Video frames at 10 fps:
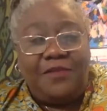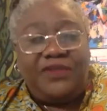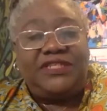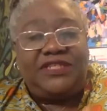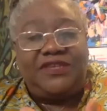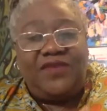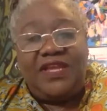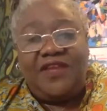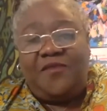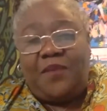
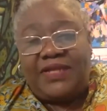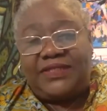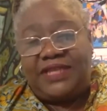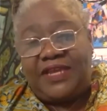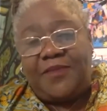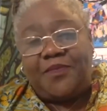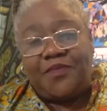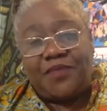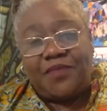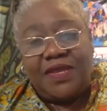positively impact
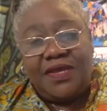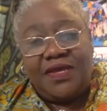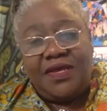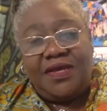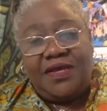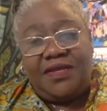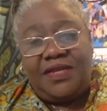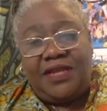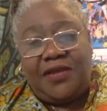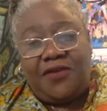the
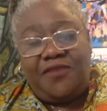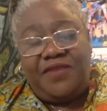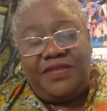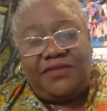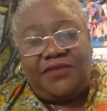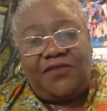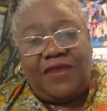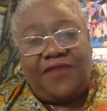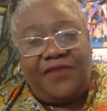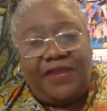economies of
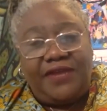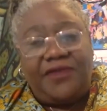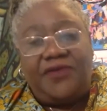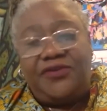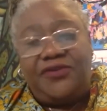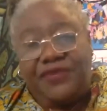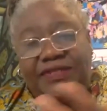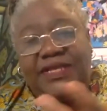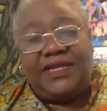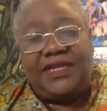African countries
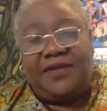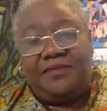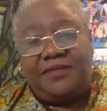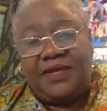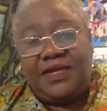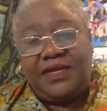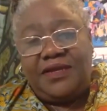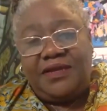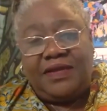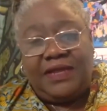and
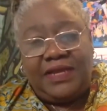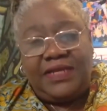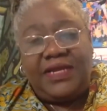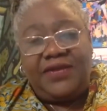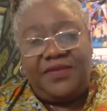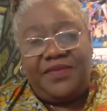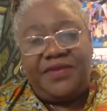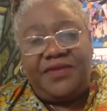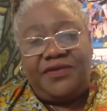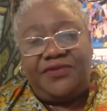then Caribbean
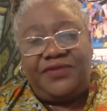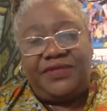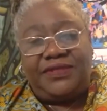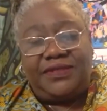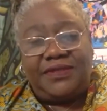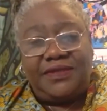countries?